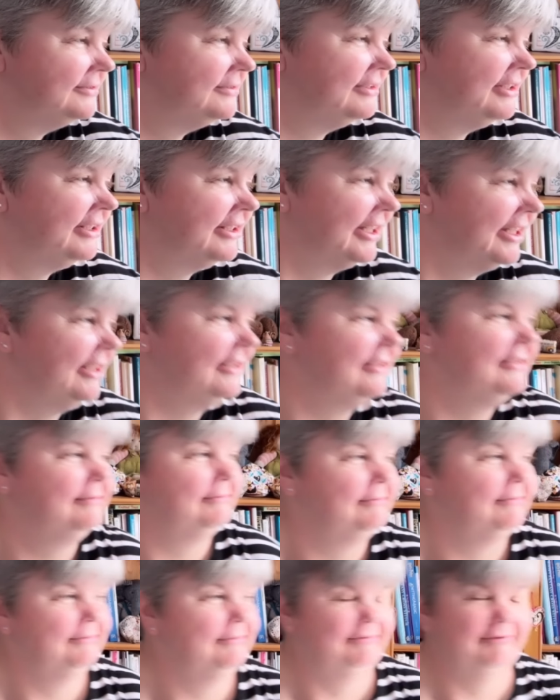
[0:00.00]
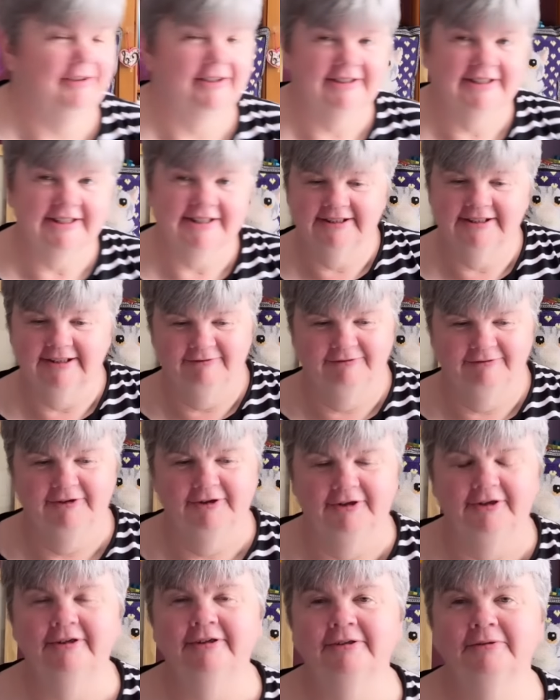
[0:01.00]
Again, fantastic
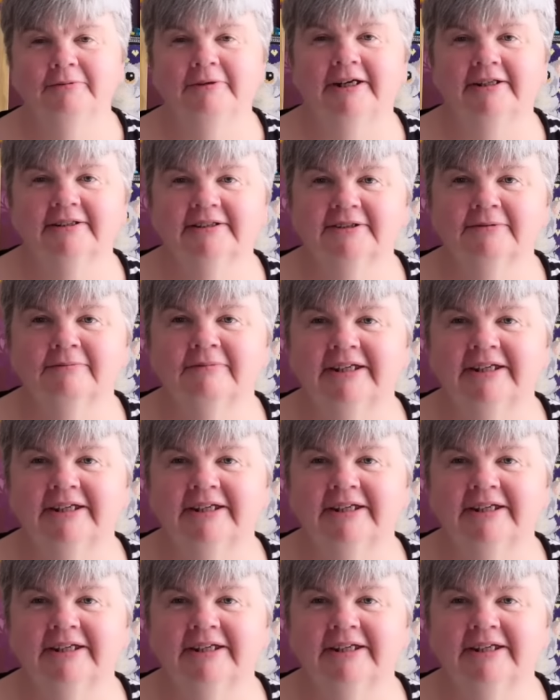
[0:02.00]
food. We had some